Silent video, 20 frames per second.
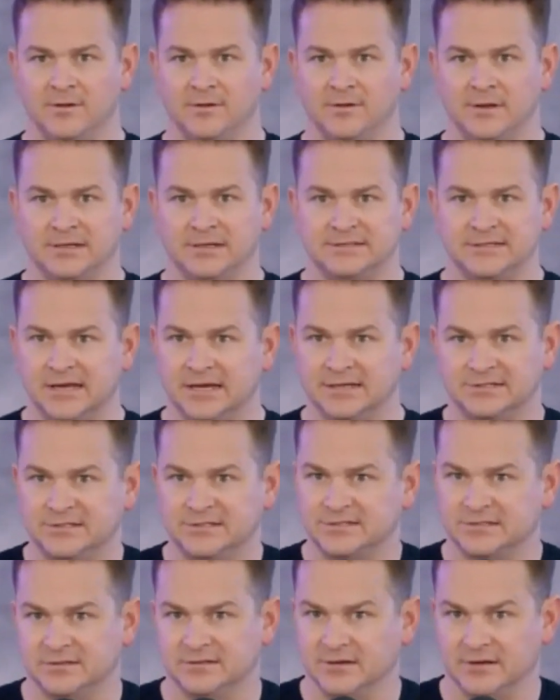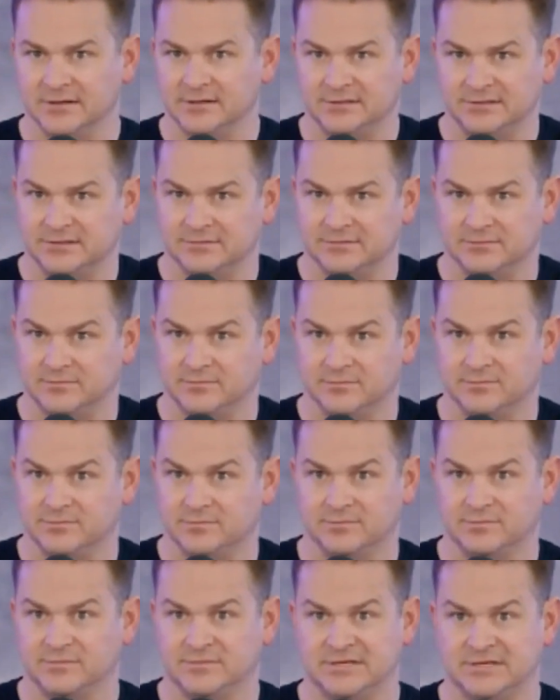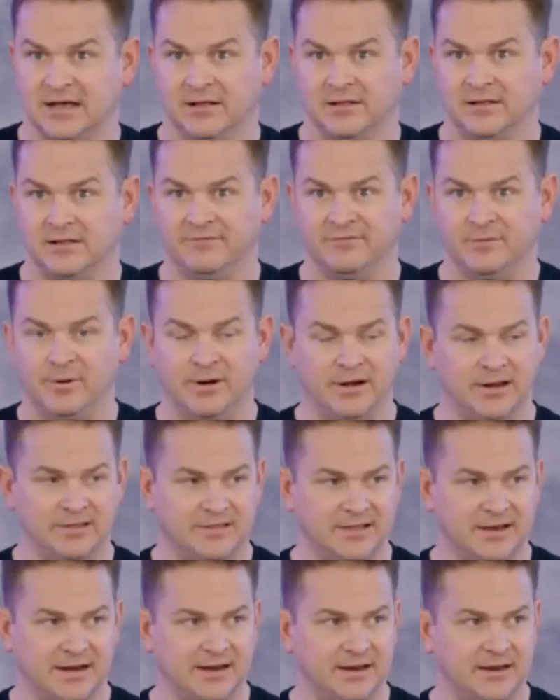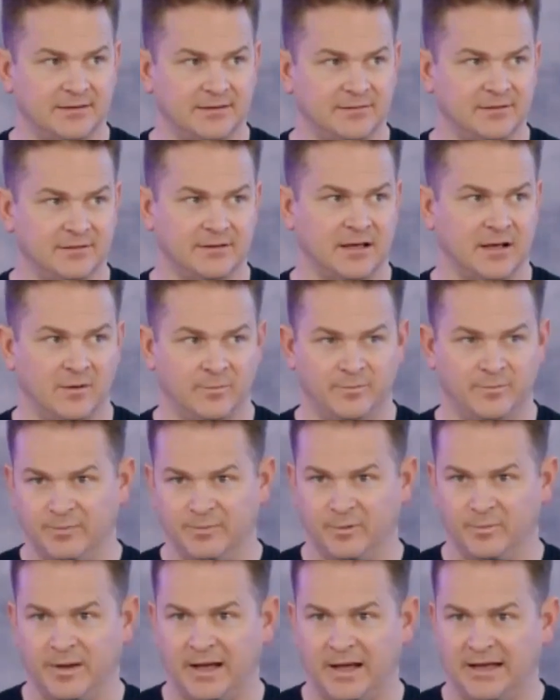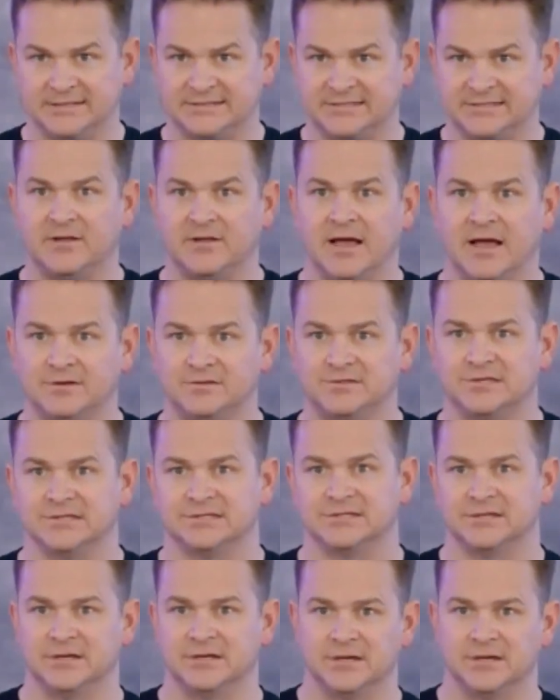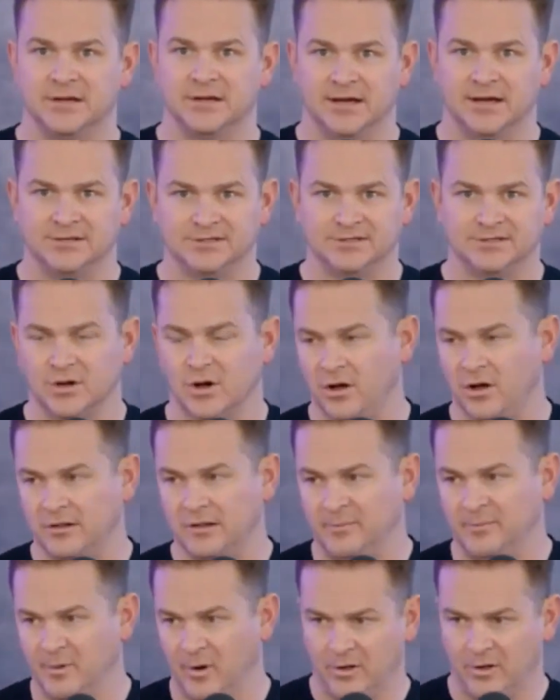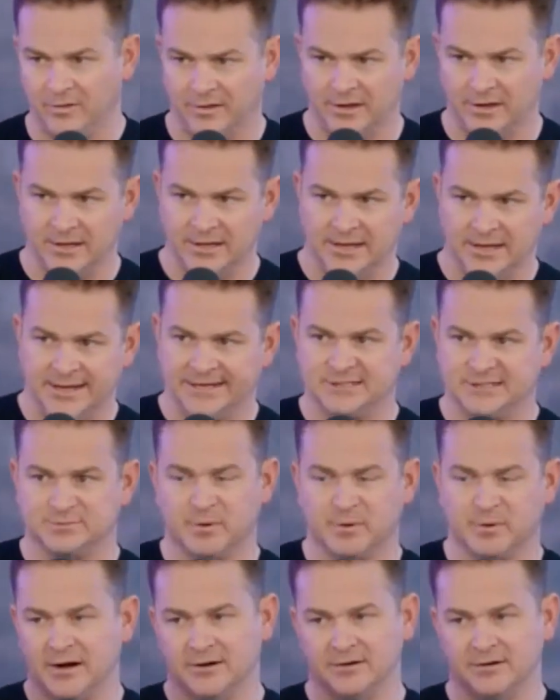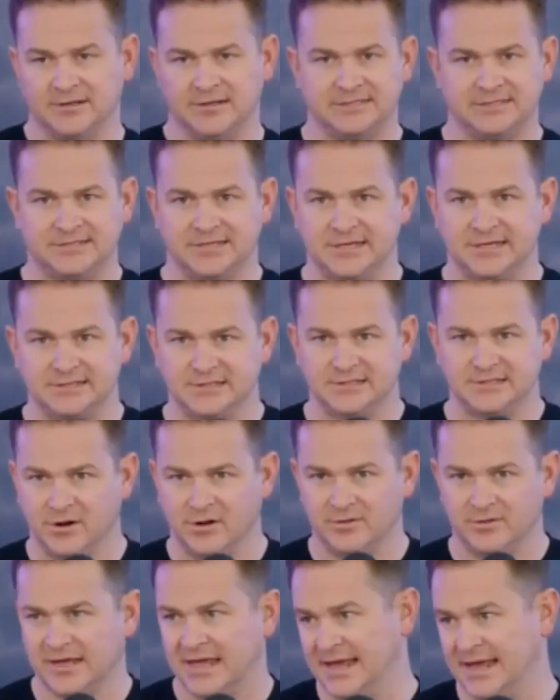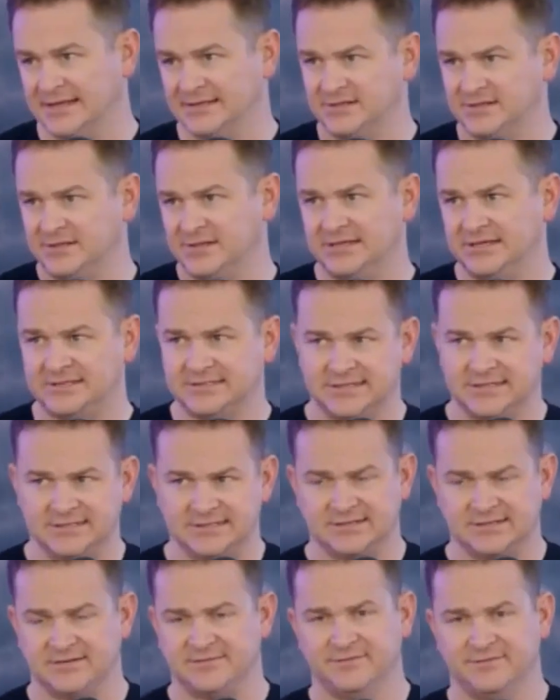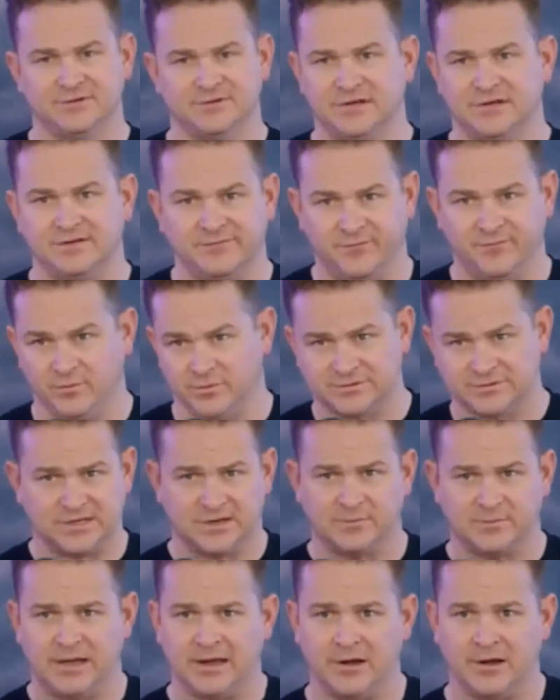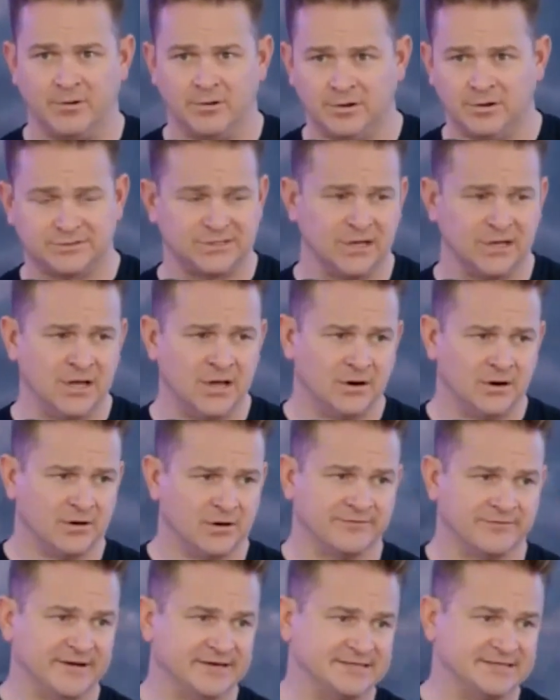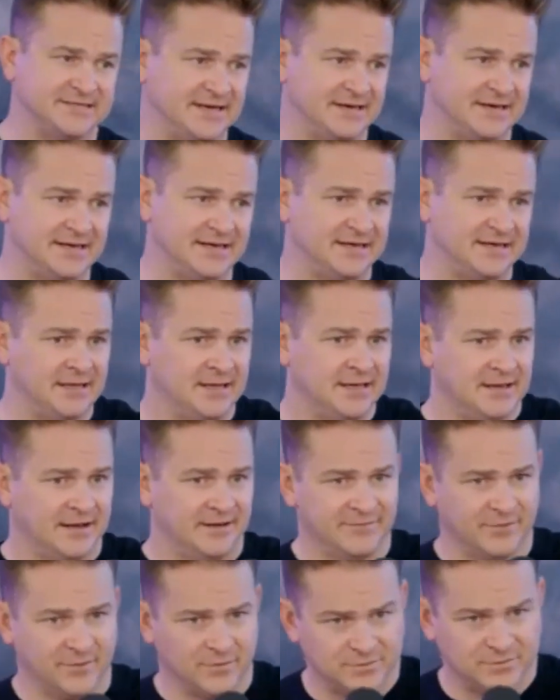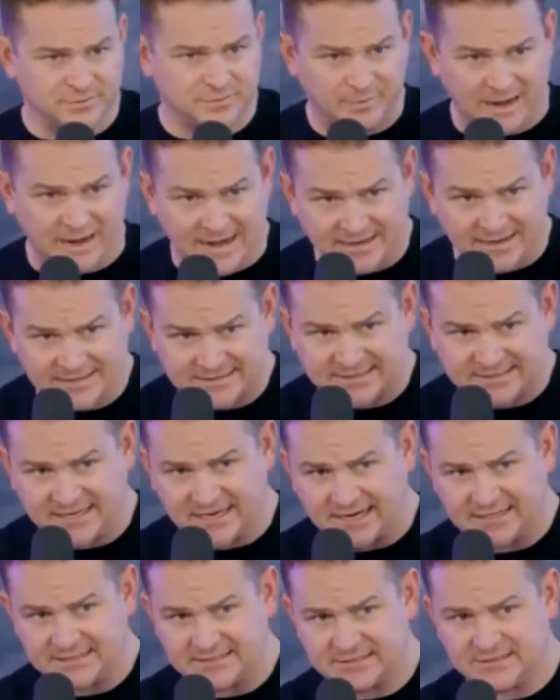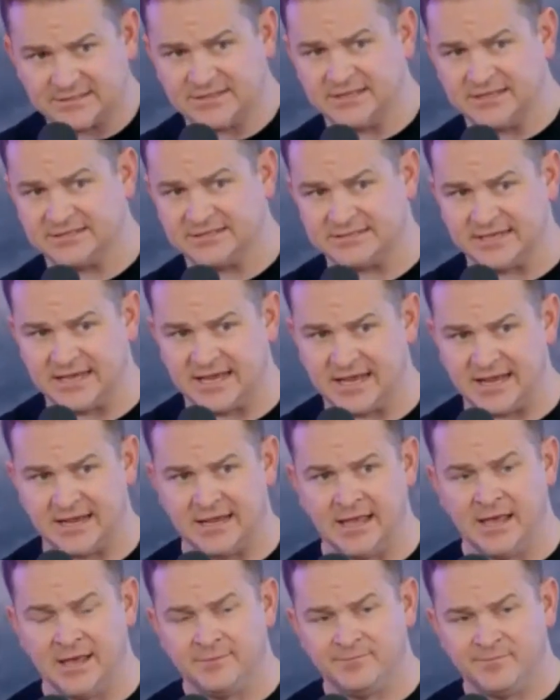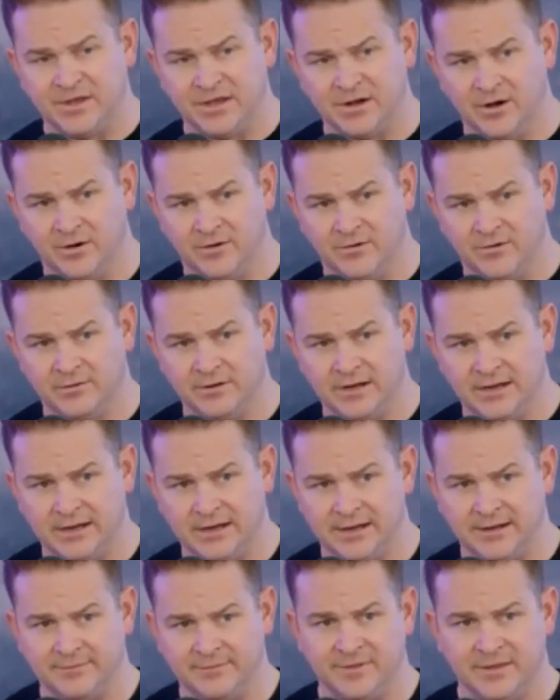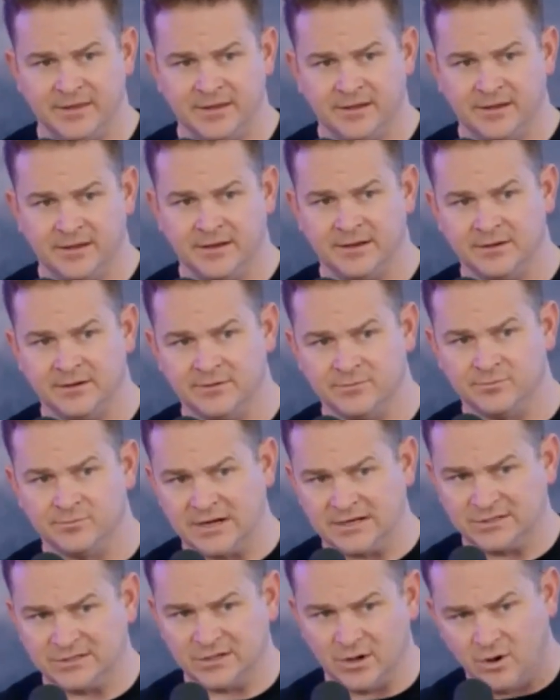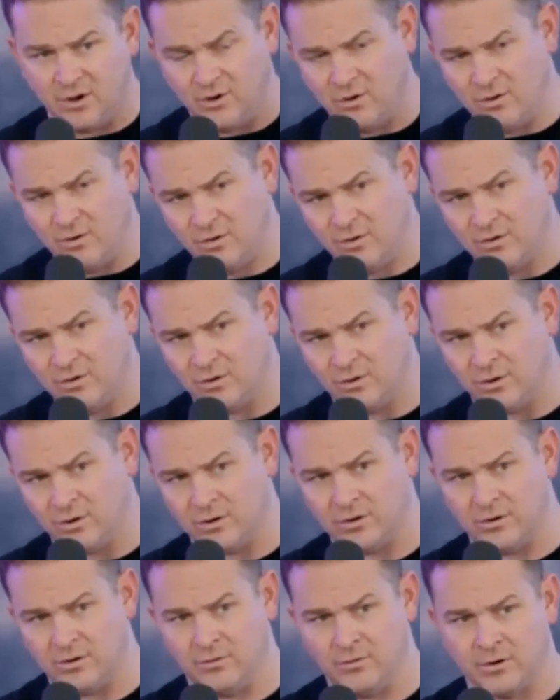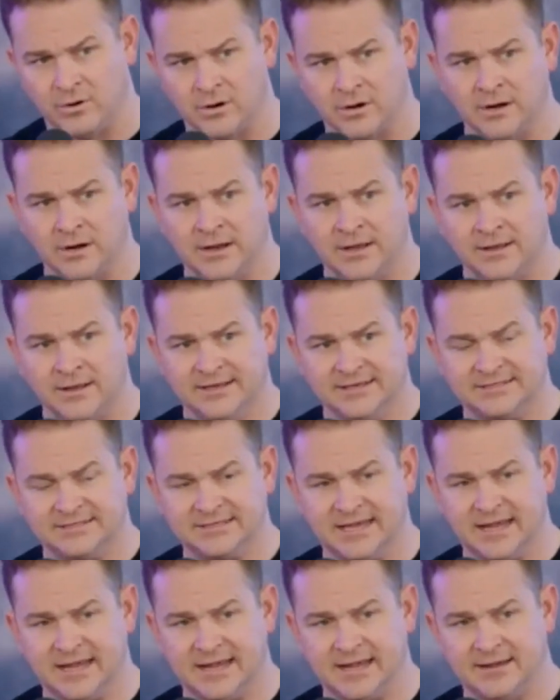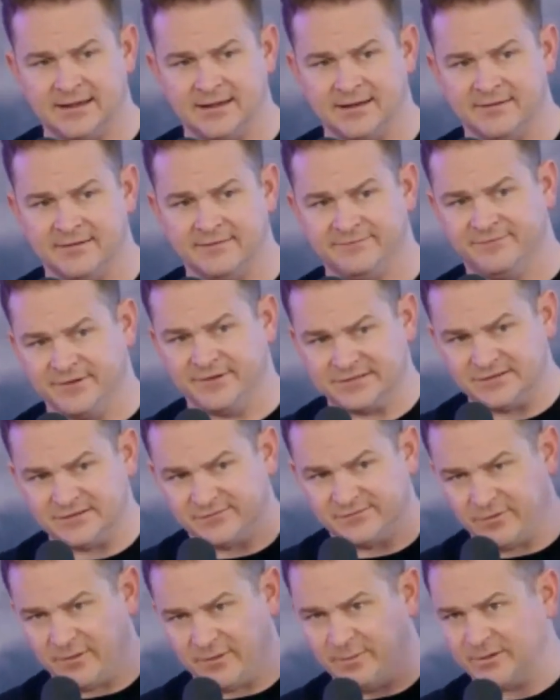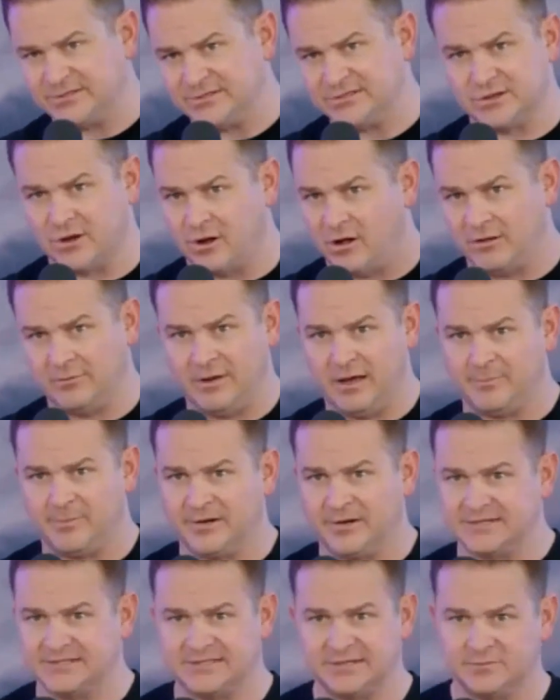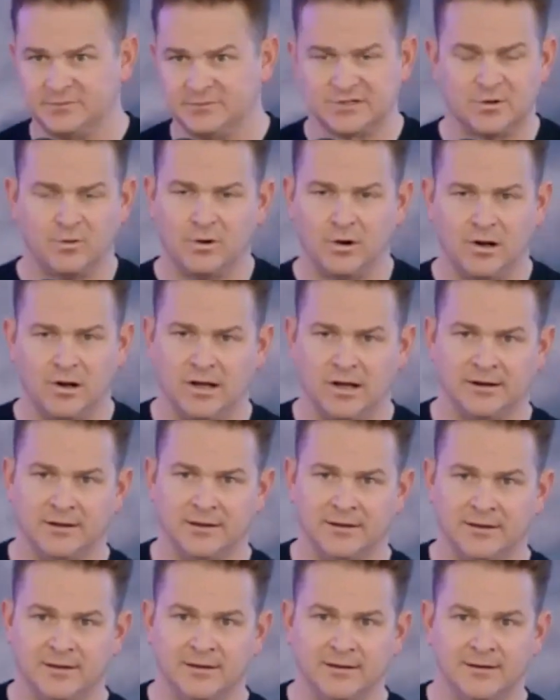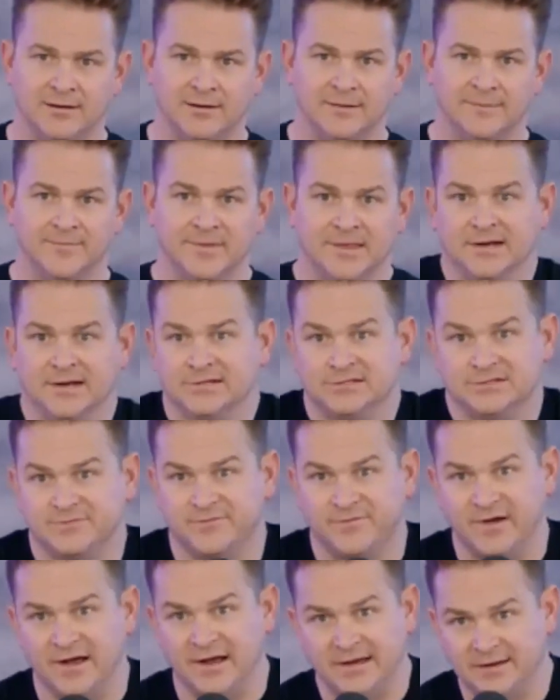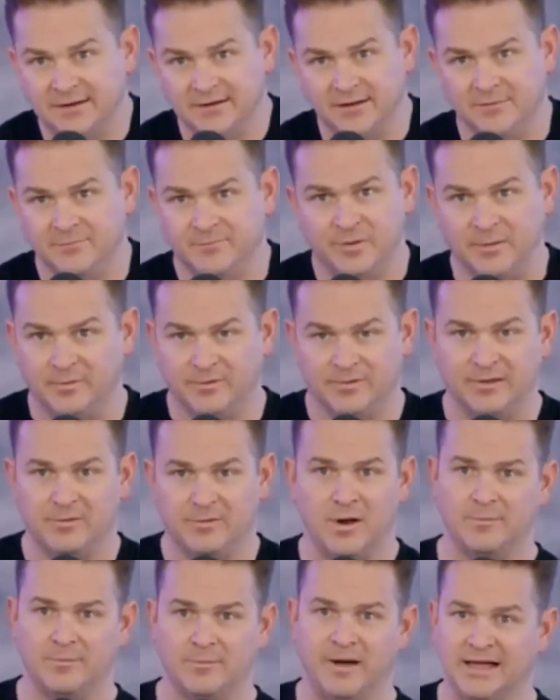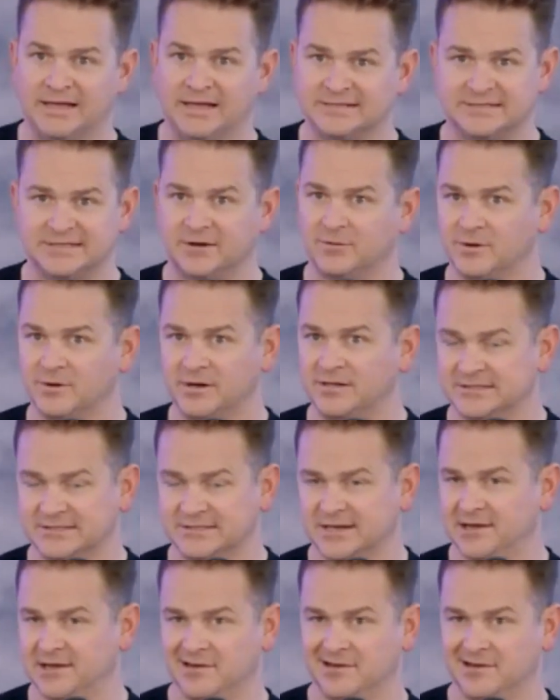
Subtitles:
And he's like, I just tell everybody that I help people buy and sell houses. I just call up all the expired listings and all the canceled listings. And if there's any for sale by owners, or if I see any of those bandit signs that say, rent to own, or they say fix and flip, I just call them up and I see what's going on. And I just find people that want to buy and sell real estate.